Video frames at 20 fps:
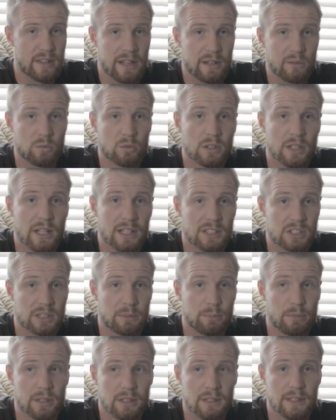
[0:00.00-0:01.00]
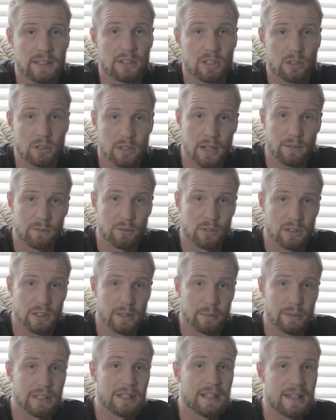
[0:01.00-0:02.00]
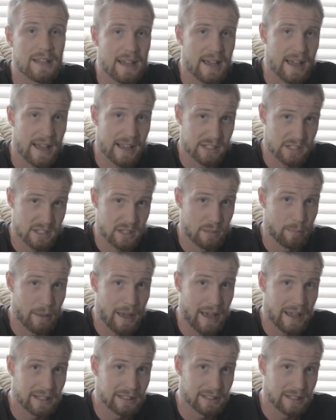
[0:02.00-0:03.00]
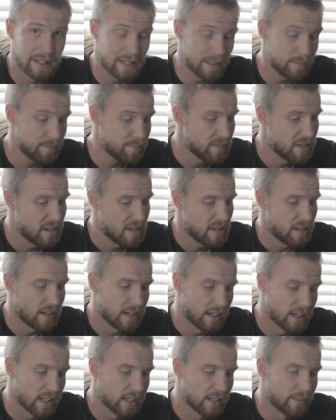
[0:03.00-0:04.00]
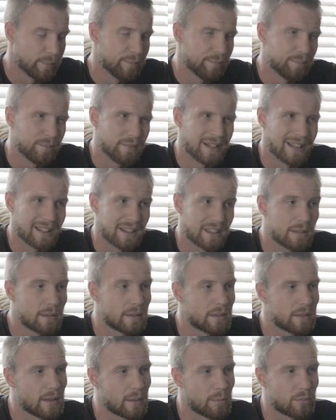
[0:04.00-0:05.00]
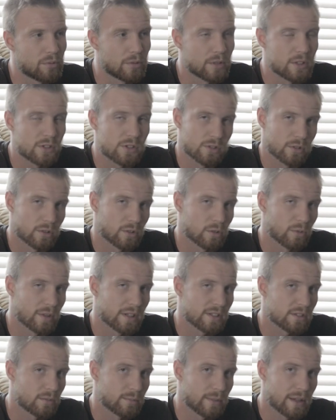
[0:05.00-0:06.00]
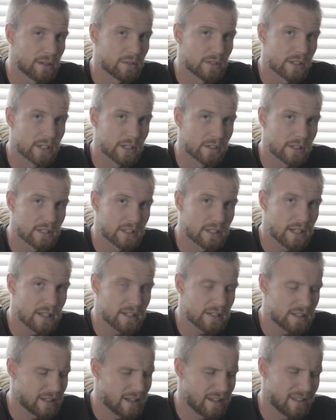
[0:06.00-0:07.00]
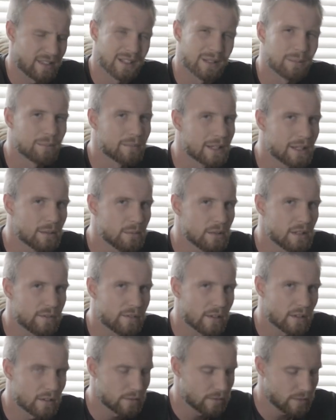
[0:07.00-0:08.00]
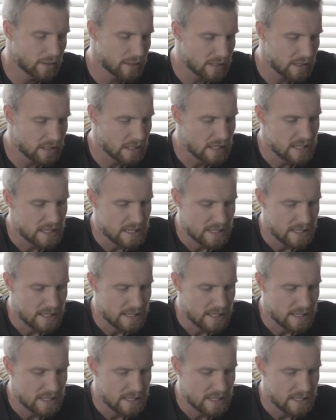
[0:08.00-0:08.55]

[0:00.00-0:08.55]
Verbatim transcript: that will actually put like their comfort limit as the bag name. I'm pretty sure Western Mountaineering does, and I think maybe Feathered Friends.